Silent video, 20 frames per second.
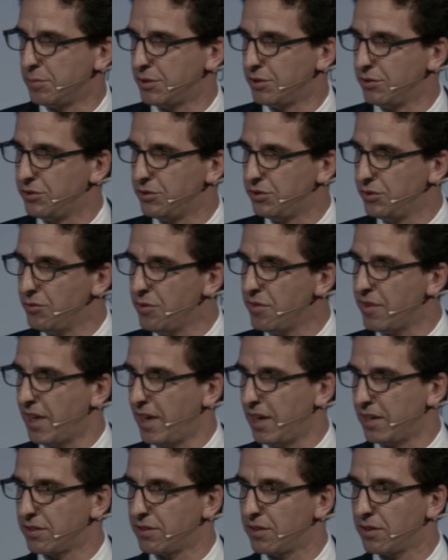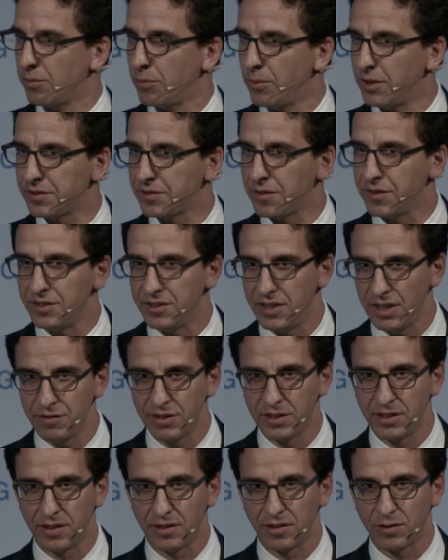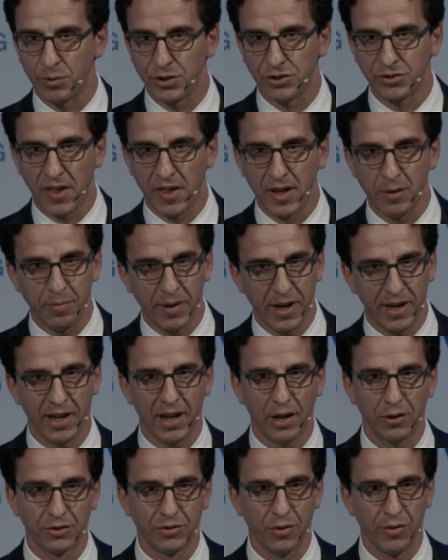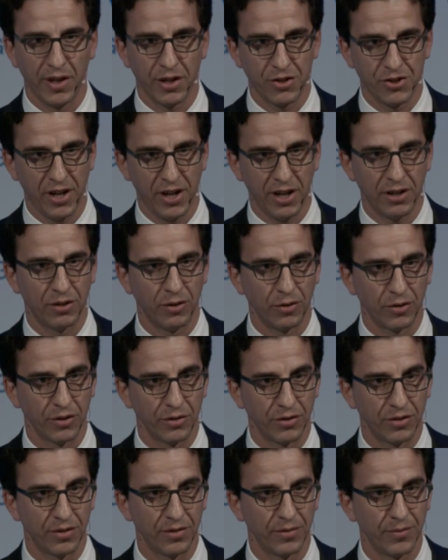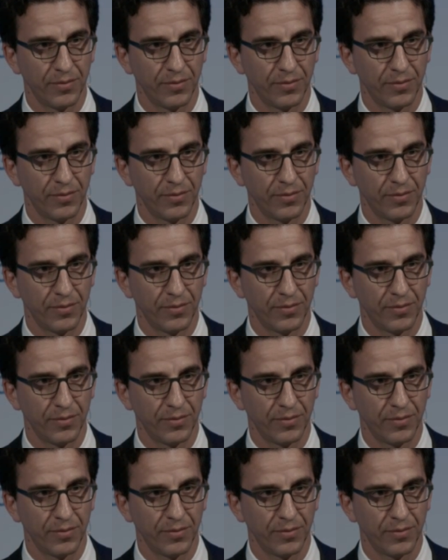to do that with the dividends which they pay out to their shareholders.